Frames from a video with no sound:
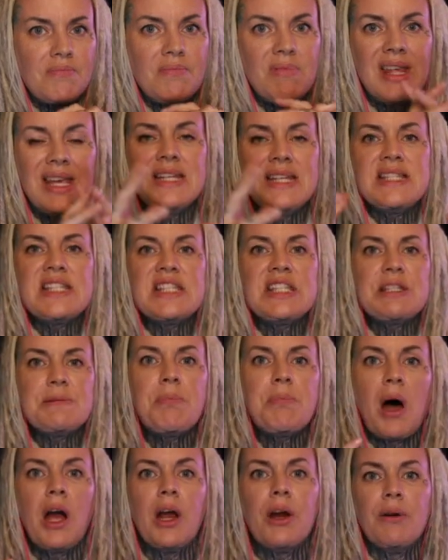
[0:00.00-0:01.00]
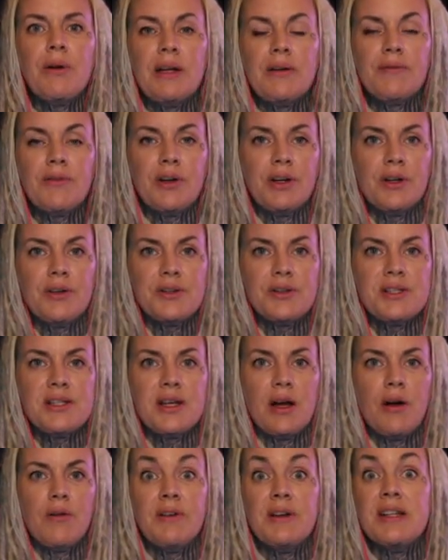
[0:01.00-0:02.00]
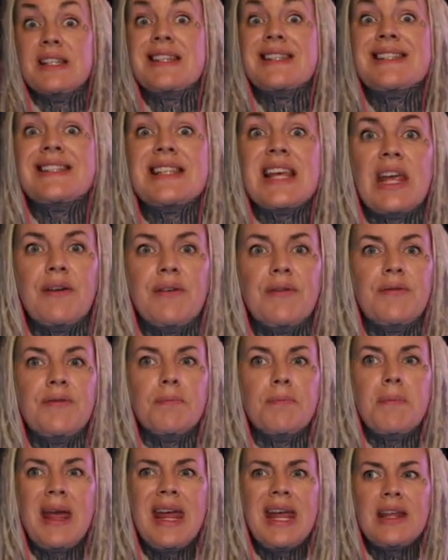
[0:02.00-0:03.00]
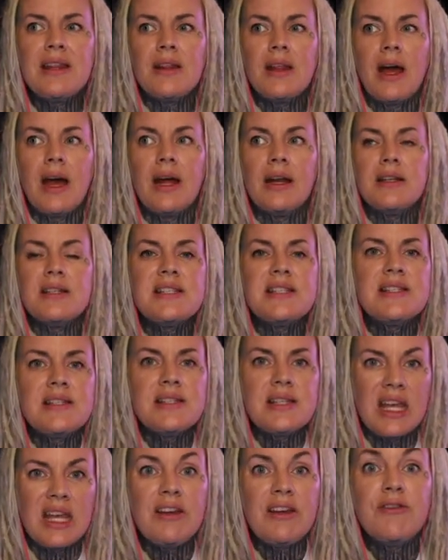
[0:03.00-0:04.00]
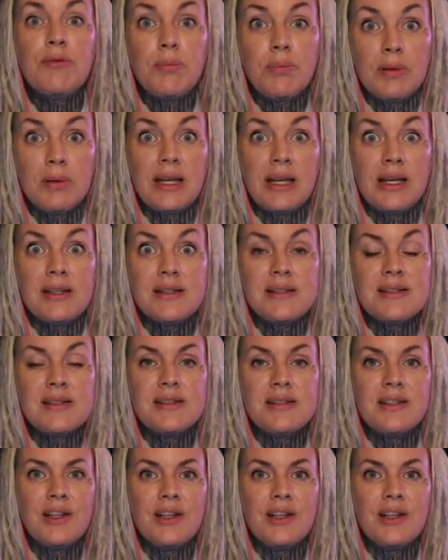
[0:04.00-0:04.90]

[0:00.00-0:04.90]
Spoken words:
inspiring for yourself and safe. Make that safe place,